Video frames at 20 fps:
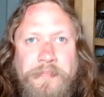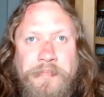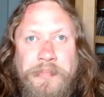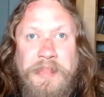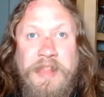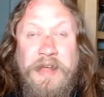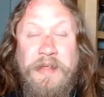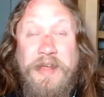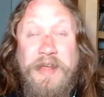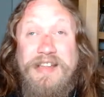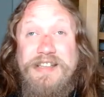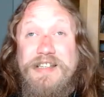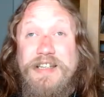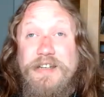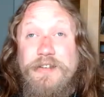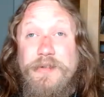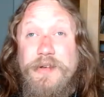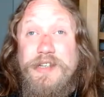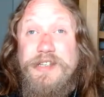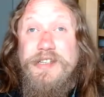Now that's
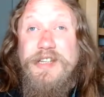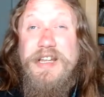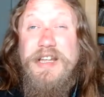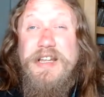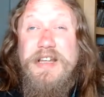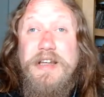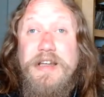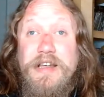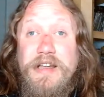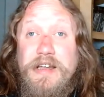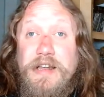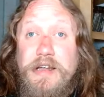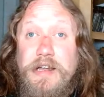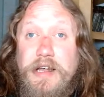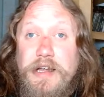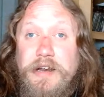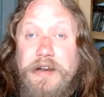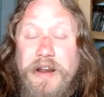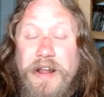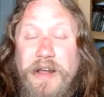interesting.
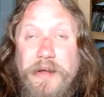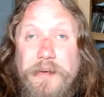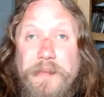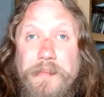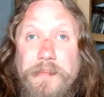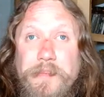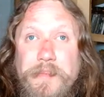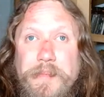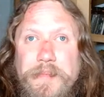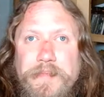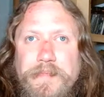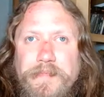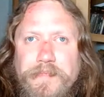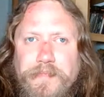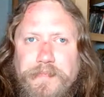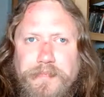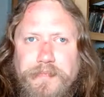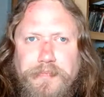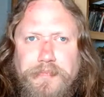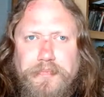I don't know.
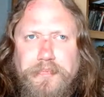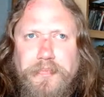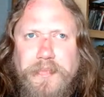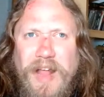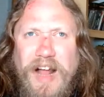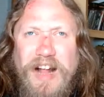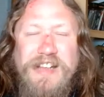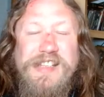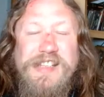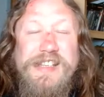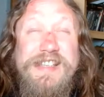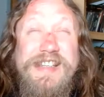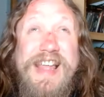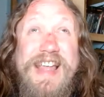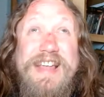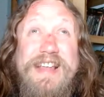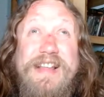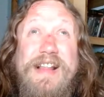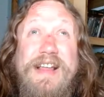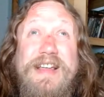It's
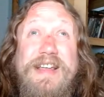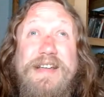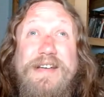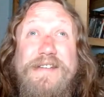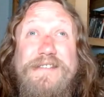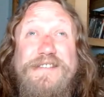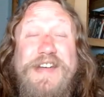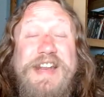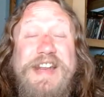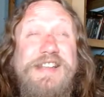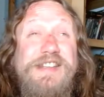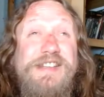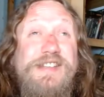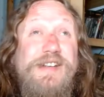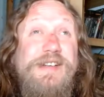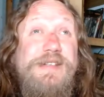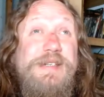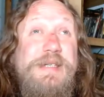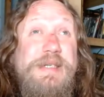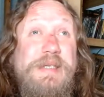like Fading
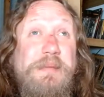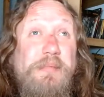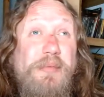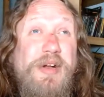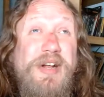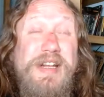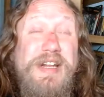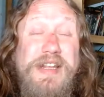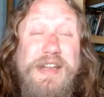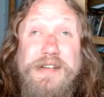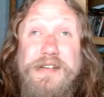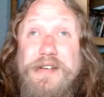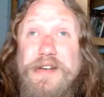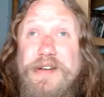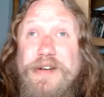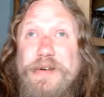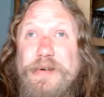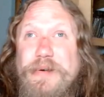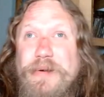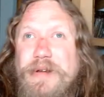Suns is a brilliant
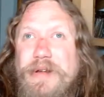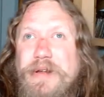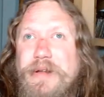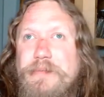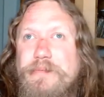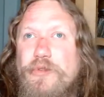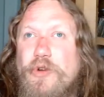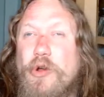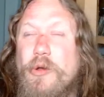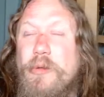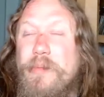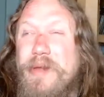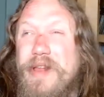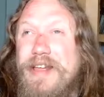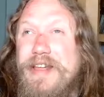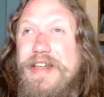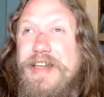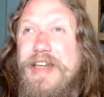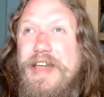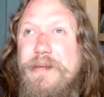role
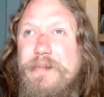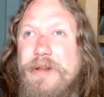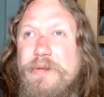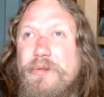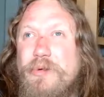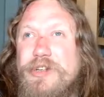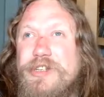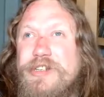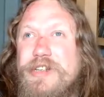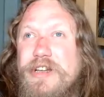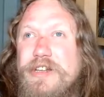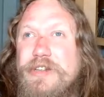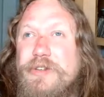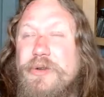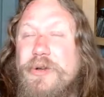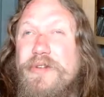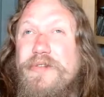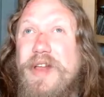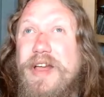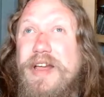playing game. It was like sort
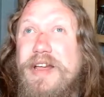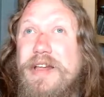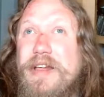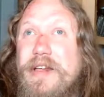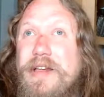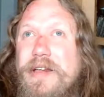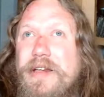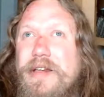of like